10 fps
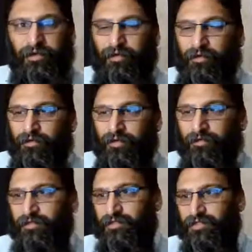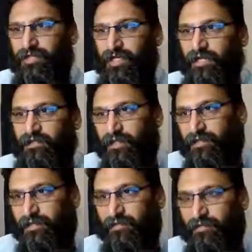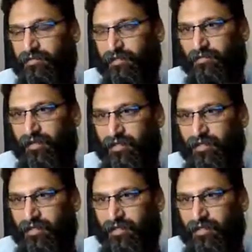they think